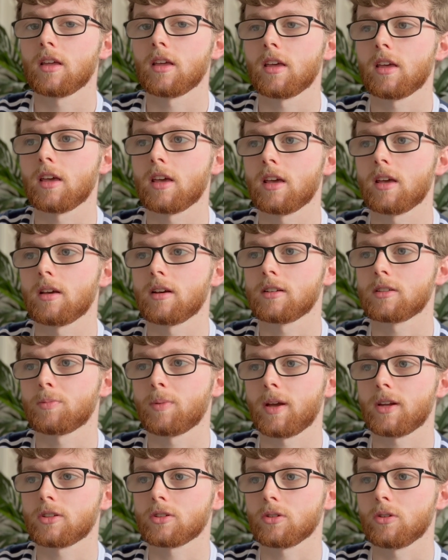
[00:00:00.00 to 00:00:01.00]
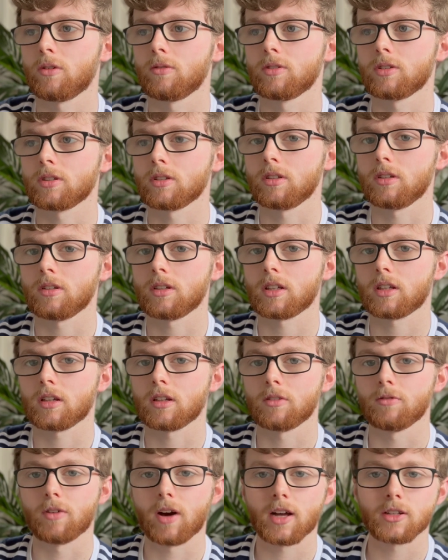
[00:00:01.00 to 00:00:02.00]
especially obviously like
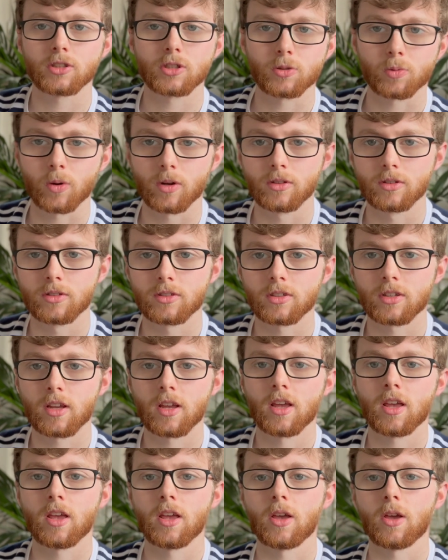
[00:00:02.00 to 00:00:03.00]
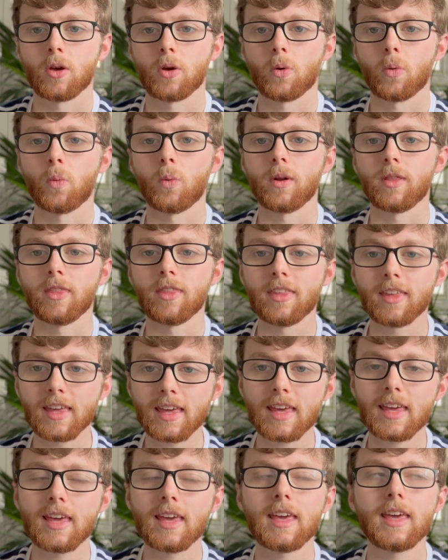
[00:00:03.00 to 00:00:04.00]
advanced ones, when
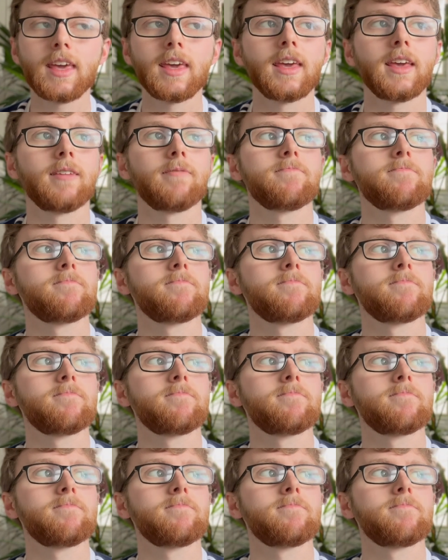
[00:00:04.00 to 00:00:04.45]
they